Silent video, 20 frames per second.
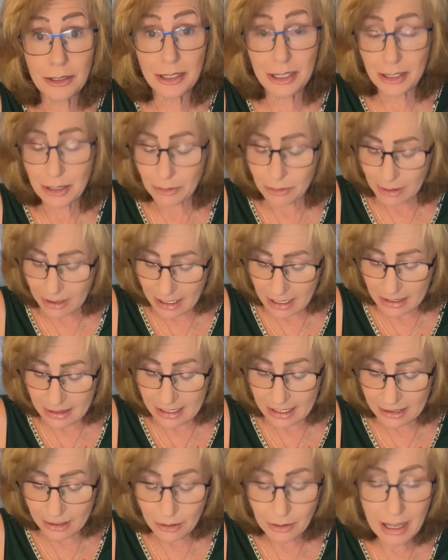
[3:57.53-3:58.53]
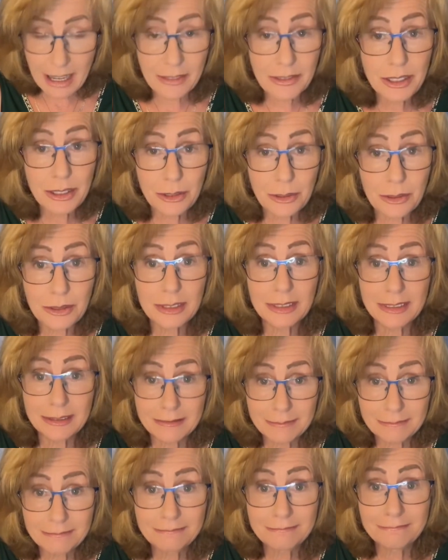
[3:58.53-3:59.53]
So I think you have to
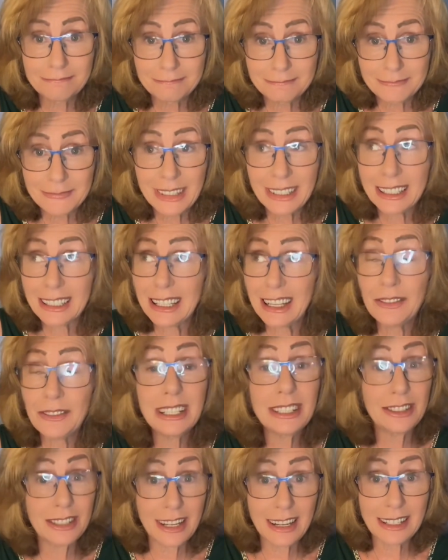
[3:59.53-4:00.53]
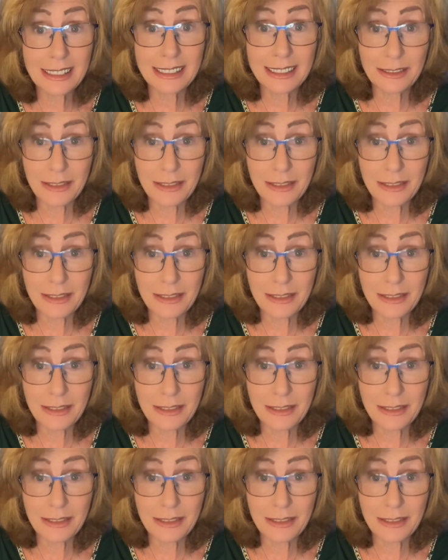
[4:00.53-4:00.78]
give it a chance,